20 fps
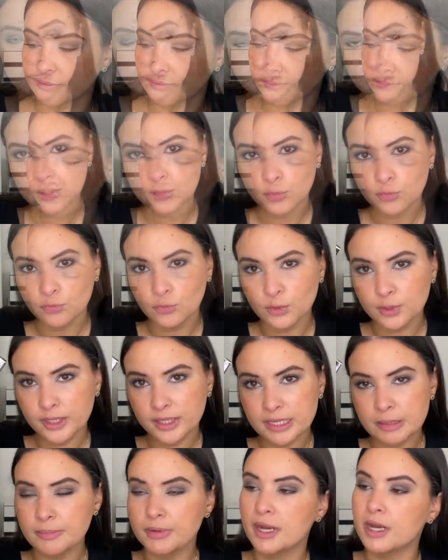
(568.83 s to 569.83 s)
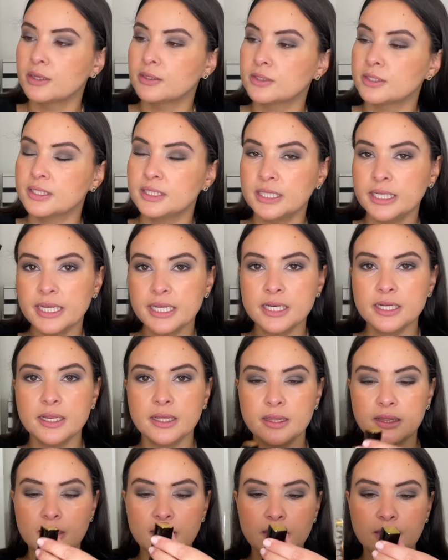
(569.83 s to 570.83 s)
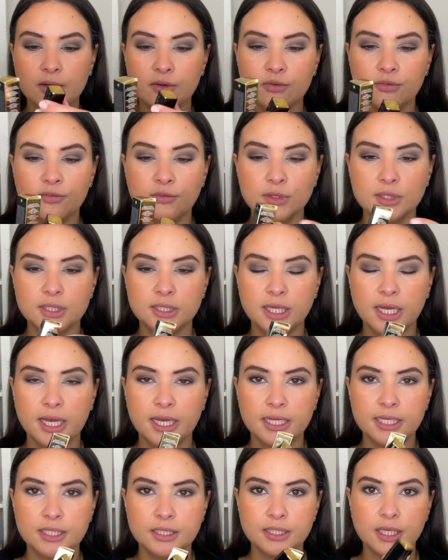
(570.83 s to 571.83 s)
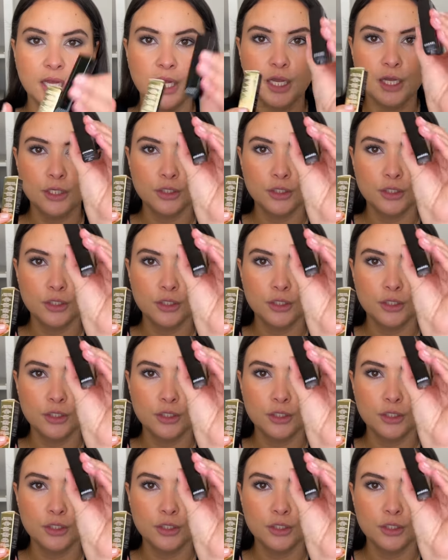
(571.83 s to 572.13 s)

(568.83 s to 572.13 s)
So for the lip colors, in the full size